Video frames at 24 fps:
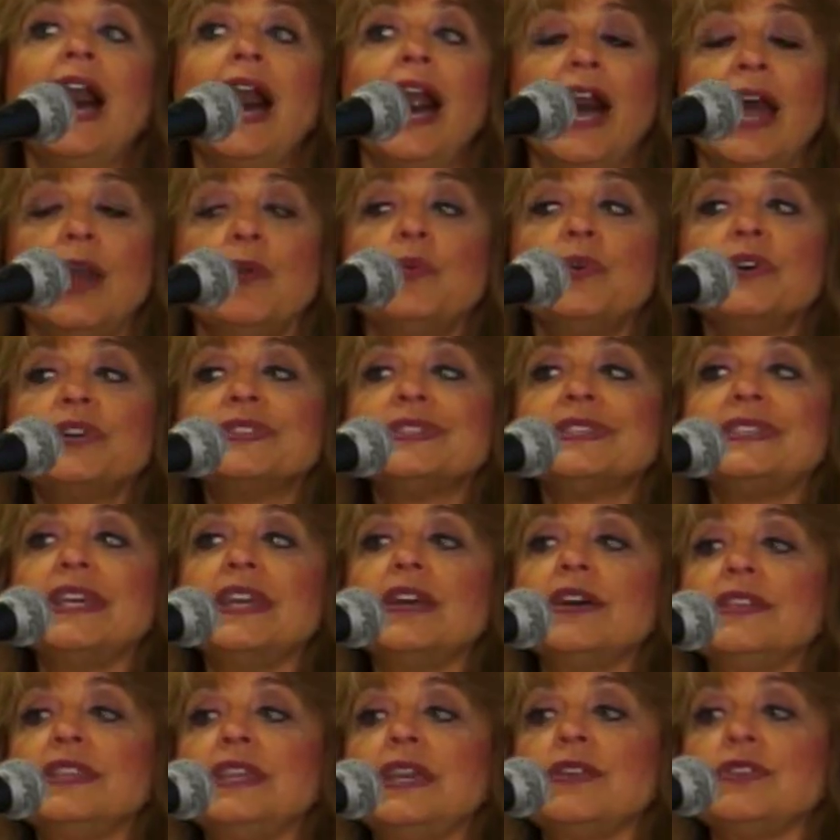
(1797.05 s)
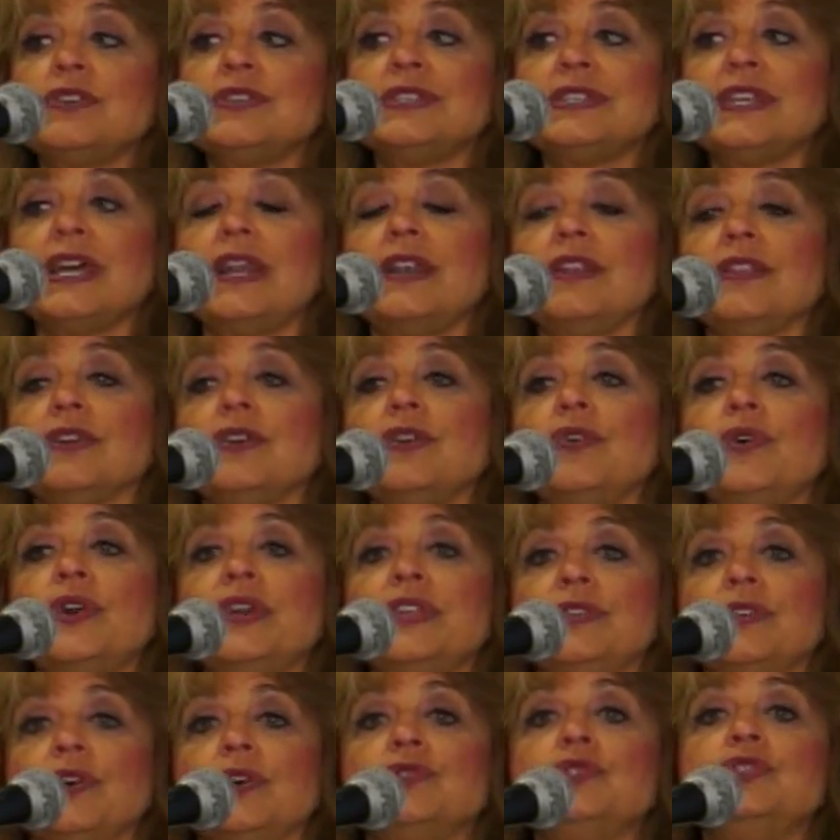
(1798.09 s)
I will say on the other side of the
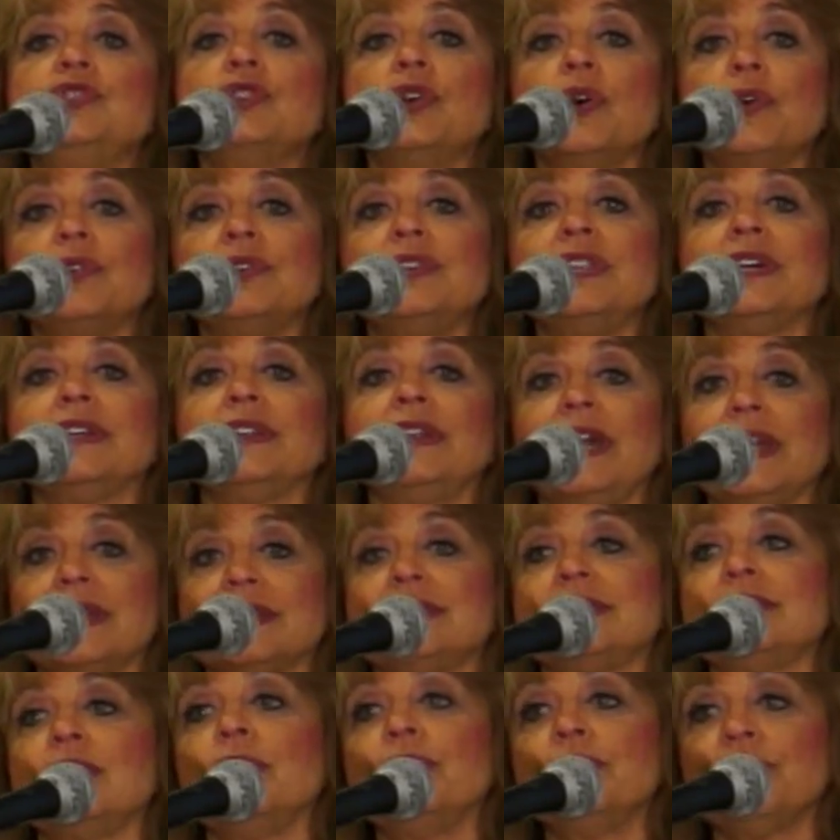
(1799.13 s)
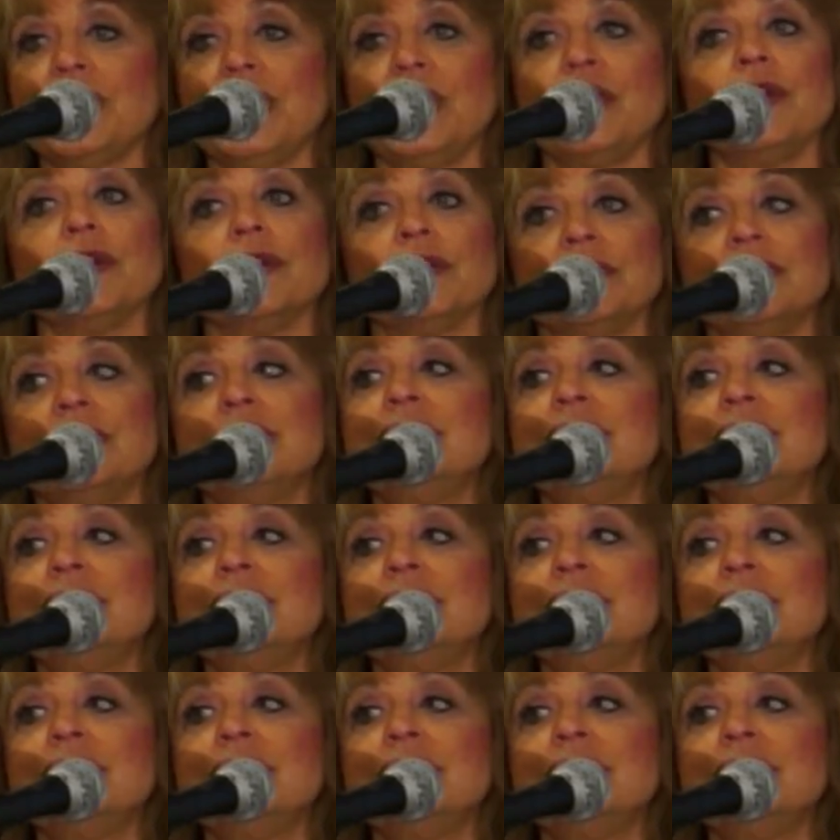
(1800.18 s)
coin, though, don't neglect self-care.